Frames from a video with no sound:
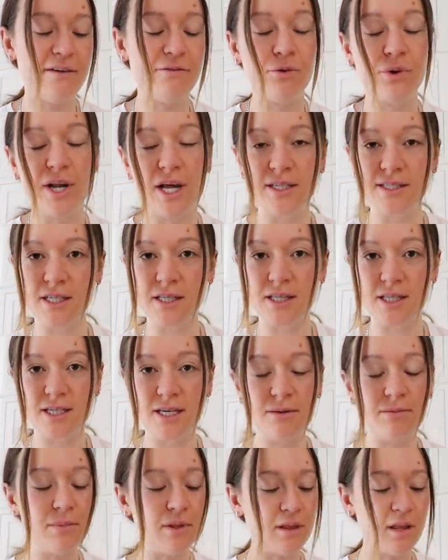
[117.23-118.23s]
Everyone else at the
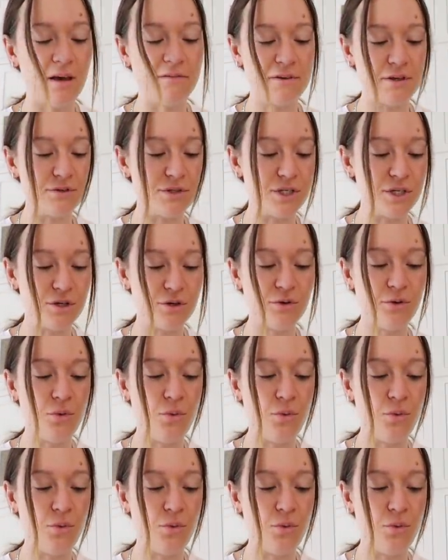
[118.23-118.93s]
team, love you too.